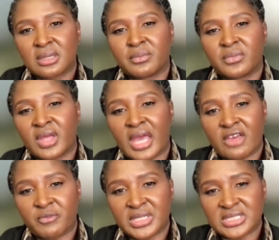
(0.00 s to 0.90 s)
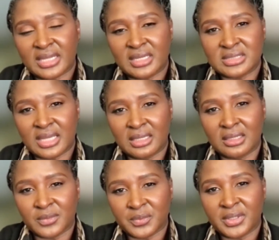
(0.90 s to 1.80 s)
Um, there have been studies done
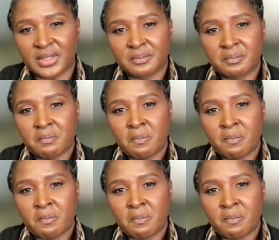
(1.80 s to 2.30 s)
in Namibia